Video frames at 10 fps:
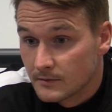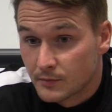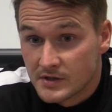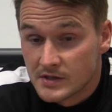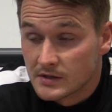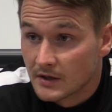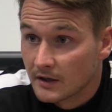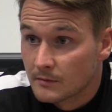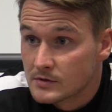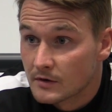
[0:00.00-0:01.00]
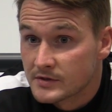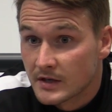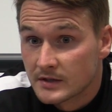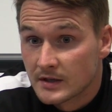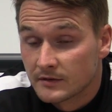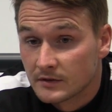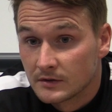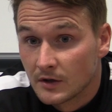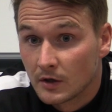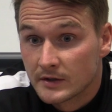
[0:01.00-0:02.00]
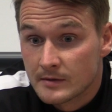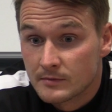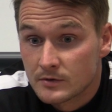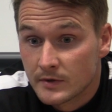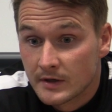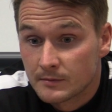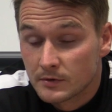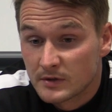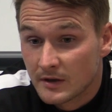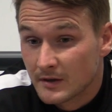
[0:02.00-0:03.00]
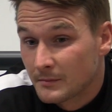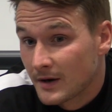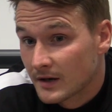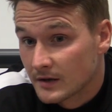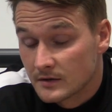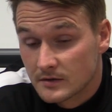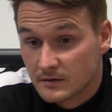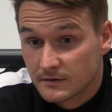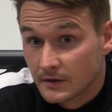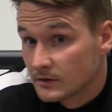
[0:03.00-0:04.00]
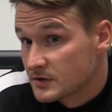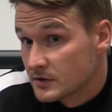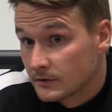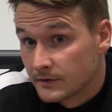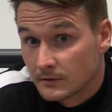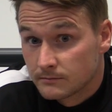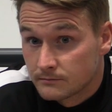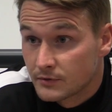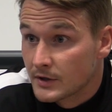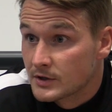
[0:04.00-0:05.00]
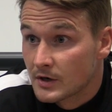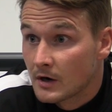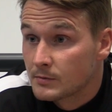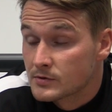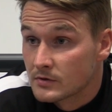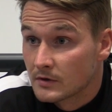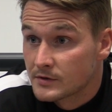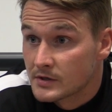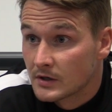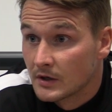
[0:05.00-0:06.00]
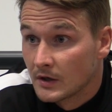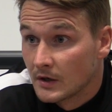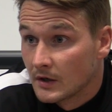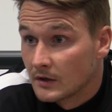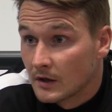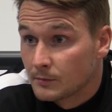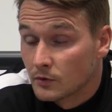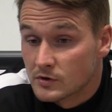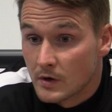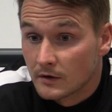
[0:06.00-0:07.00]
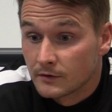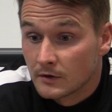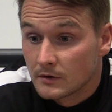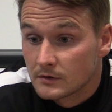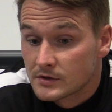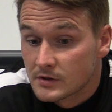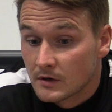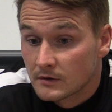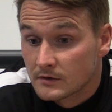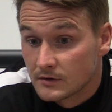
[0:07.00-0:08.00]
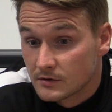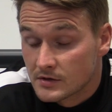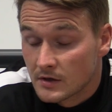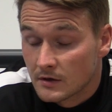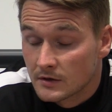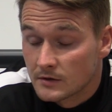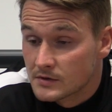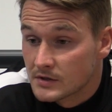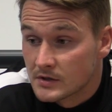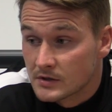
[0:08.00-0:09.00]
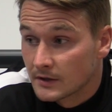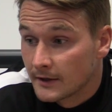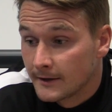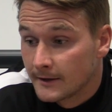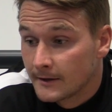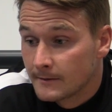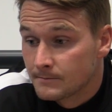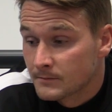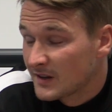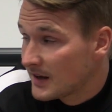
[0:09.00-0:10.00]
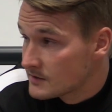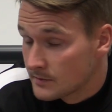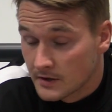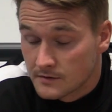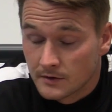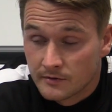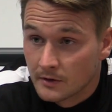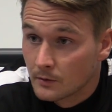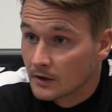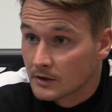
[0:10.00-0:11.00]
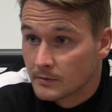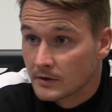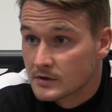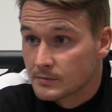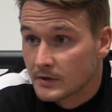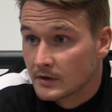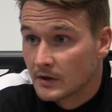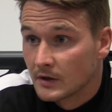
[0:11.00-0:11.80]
pre-season games. Obviously I did have a holiday in between it, but came back and still felt pretty sharp, so obviously that bodes well for starting the new season. The lads have made us feel really welcome, and it's been